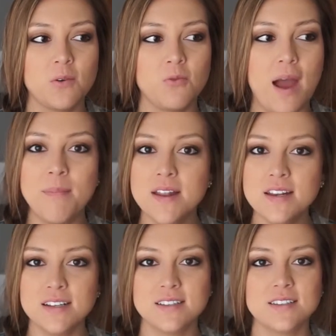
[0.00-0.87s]

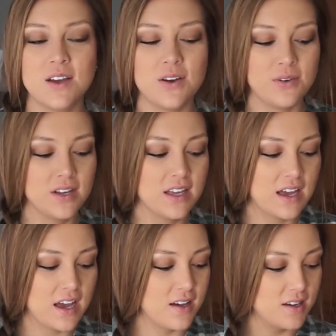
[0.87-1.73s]
wrapping, and so
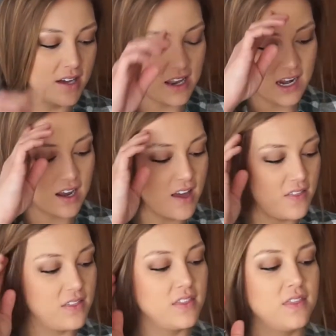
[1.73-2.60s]
and I
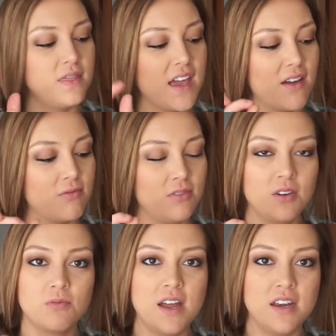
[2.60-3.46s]
got, they have
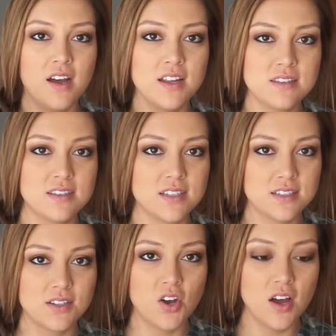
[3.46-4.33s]
little red dots
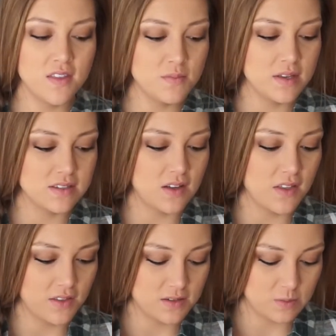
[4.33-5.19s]
on them, and so I
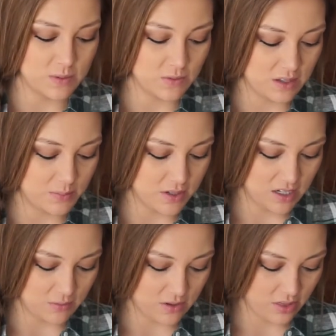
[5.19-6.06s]
thought this would be really
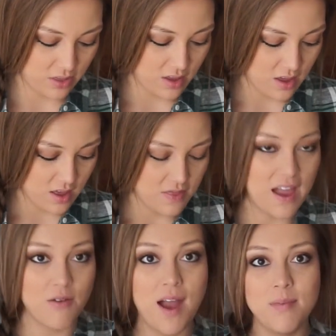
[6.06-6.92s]
pretty with
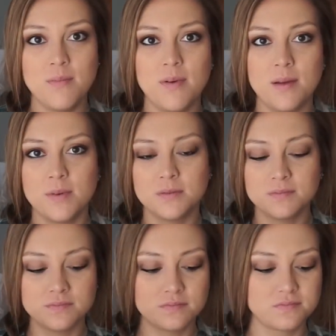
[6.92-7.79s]
that wrapping paper.
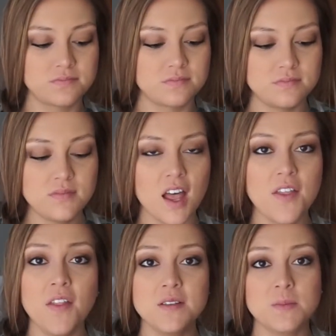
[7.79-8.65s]
I
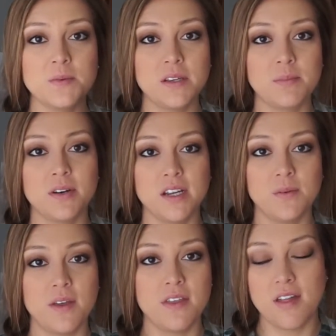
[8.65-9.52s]
thought this would be really pretty
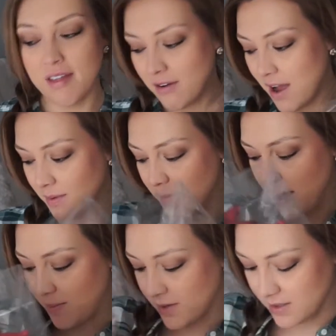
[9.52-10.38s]
with that wrapping
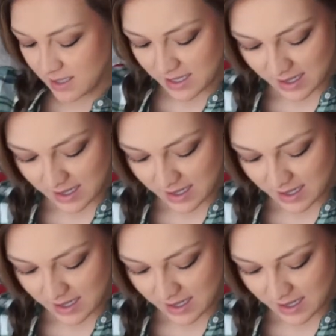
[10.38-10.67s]
paper.